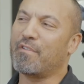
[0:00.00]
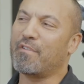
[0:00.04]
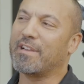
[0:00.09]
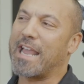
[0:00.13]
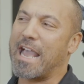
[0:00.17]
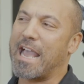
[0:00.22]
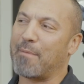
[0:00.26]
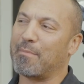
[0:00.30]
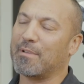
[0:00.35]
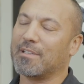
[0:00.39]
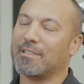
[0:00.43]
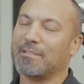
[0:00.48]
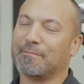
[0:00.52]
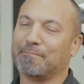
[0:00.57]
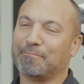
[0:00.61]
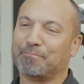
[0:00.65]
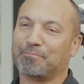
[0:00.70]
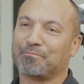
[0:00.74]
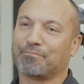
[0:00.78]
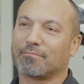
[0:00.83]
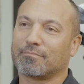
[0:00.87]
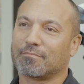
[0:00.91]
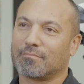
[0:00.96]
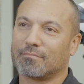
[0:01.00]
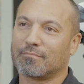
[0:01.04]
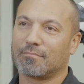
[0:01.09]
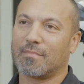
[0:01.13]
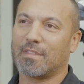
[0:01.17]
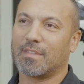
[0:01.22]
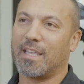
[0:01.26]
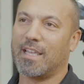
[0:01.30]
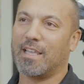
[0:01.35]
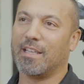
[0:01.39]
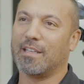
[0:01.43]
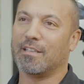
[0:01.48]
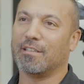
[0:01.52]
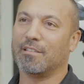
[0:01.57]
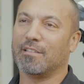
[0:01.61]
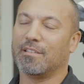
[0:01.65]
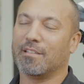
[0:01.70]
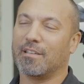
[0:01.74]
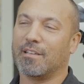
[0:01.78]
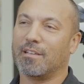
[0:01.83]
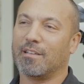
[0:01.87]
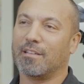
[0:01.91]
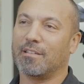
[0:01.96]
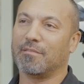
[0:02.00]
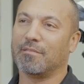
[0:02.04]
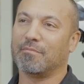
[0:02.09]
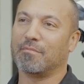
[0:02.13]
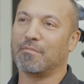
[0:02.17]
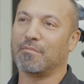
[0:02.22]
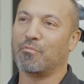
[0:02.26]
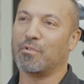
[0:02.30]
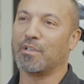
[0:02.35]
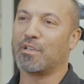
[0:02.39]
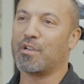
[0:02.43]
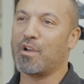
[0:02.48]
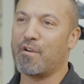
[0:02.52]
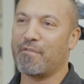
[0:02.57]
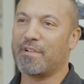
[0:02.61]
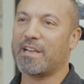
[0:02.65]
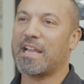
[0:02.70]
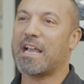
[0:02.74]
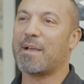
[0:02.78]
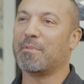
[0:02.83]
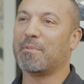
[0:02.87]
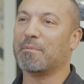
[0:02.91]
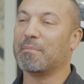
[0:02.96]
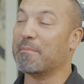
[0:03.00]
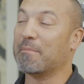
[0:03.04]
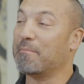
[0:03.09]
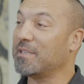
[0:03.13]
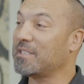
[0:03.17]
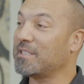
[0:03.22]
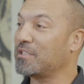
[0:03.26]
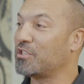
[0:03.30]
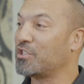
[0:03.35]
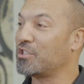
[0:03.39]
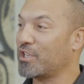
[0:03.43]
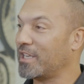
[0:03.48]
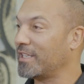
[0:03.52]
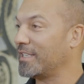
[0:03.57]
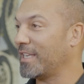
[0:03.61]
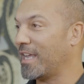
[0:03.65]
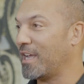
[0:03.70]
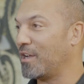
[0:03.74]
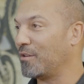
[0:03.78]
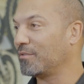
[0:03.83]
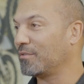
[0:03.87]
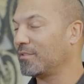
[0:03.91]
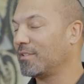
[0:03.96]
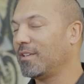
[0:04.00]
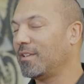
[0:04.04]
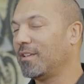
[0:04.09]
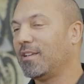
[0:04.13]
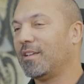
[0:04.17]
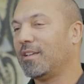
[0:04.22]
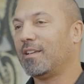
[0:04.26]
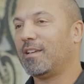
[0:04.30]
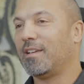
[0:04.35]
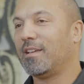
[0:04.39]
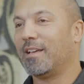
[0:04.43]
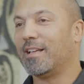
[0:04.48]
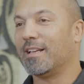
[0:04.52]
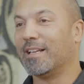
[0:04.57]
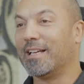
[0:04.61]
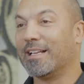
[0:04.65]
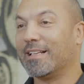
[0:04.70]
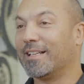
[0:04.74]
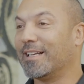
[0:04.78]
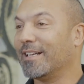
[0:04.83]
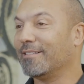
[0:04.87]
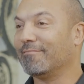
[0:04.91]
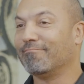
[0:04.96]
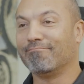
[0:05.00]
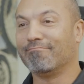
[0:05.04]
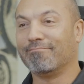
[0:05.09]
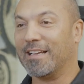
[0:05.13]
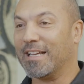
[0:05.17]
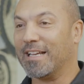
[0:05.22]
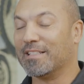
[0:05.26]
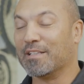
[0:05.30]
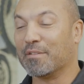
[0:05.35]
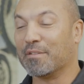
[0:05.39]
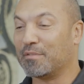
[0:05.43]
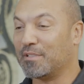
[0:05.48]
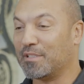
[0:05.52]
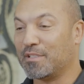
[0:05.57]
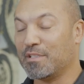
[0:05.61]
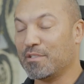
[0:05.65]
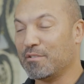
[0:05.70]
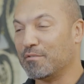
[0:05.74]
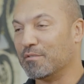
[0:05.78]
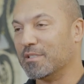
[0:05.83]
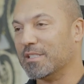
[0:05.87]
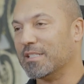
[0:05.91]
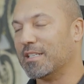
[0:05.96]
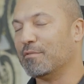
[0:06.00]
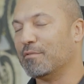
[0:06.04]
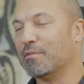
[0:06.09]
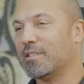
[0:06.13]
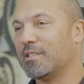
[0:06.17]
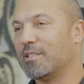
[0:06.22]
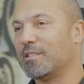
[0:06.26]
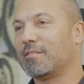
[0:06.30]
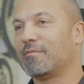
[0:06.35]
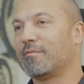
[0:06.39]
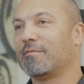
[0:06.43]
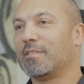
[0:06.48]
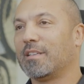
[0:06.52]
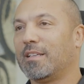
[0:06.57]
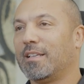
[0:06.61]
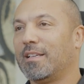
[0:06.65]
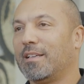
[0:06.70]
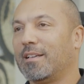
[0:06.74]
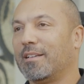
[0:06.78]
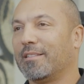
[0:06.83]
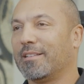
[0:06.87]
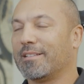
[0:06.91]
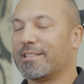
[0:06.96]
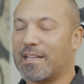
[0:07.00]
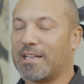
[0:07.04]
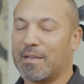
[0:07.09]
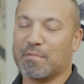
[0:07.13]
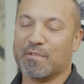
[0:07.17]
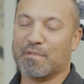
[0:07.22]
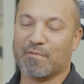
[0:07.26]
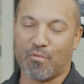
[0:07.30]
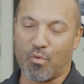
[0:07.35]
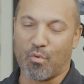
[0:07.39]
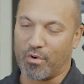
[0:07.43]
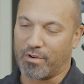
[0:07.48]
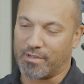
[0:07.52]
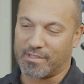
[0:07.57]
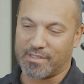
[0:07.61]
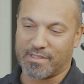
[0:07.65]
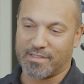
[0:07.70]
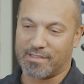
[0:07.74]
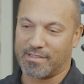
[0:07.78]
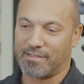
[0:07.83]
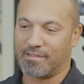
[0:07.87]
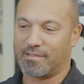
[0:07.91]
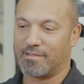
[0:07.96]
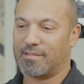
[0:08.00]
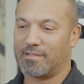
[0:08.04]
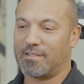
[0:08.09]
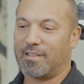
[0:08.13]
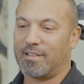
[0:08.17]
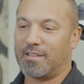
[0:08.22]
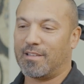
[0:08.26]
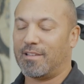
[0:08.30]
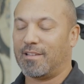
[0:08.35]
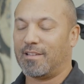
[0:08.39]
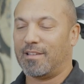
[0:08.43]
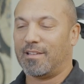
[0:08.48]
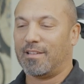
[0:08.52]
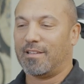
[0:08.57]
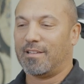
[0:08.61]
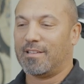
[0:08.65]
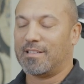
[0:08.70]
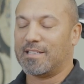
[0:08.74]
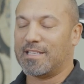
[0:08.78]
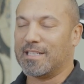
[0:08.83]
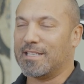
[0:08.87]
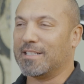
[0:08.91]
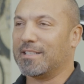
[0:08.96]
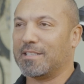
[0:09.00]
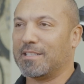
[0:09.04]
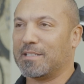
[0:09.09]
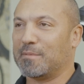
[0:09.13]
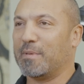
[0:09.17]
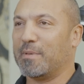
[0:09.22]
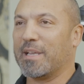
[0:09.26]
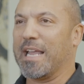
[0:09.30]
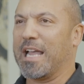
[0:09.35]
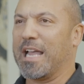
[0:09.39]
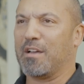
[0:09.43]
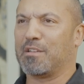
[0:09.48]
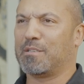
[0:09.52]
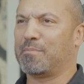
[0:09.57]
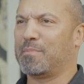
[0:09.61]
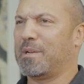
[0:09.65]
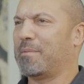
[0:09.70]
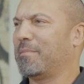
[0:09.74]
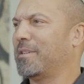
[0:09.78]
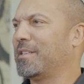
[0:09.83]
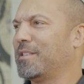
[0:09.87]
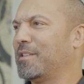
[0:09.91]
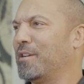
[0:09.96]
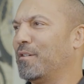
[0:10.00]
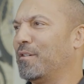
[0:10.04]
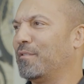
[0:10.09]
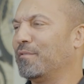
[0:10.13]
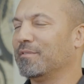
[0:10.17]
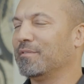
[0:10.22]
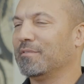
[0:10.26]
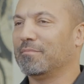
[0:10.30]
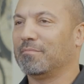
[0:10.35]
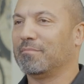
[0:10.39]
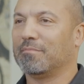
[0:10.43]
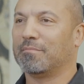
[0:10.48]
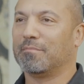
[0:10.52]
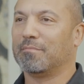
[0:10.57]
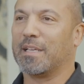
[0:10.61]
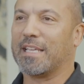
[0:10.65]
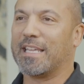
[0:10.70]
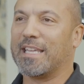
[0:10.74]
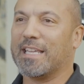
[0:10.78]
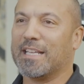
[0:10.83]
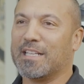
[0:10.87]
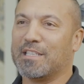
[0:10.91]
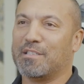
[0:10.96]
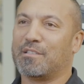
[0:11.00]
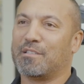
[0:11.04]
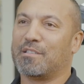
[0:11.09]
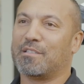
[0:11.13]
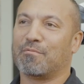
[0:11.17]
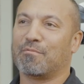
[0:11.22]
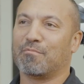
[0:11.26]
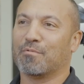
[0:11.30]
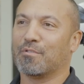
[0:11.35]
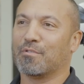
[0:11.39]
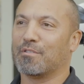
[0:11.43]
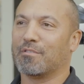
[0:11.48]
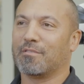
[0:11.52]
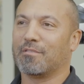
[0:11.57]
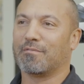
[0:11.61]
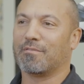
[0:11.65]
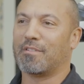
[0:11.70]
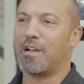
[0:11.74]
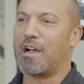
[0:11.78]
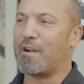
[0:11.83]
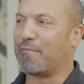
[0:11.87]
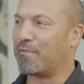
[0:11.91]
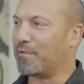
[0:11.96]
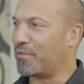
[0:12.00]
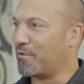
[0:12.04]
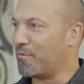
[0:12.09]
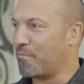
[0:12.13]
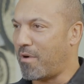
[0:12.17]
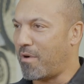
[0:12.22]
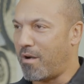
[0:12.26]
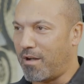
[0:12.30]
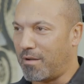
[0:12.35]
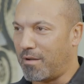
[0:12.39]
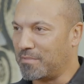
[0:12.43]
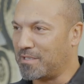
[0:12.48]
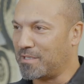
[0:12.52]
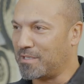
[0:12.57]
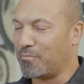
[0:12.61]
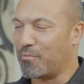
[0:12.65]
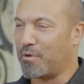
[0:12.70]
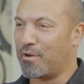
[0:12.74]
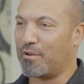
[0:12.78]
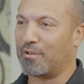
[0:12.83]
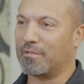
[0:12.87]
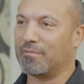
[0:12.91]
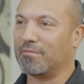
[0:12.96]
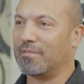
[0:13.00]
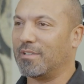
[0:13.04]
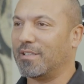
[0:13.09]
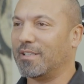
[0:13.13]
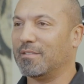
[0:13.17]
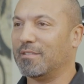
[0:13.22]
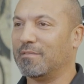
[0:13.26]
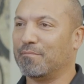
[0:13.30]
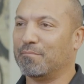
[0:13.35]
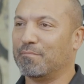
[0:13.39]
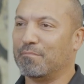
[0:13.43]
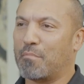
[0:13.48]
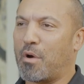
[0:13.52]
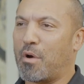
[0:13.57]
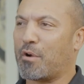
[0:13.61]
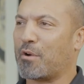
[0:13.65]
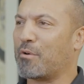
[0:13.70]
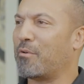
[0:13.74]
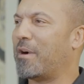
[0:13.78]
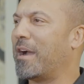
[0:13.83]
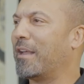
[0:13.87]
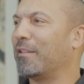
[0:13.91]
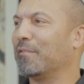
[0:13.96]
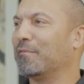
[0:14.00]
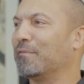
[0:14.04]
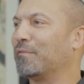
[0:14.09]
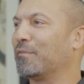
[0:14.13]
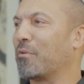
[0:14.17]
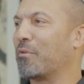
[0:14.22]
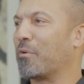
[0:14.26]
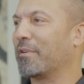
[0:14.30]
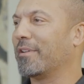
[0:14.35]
COVID happened. And when COVID happened, my business shut down, and I had nothing to do. And I was at the time divorced and sitting in this big house by myself, and my kids were off with their mom somewhere in Marco Island,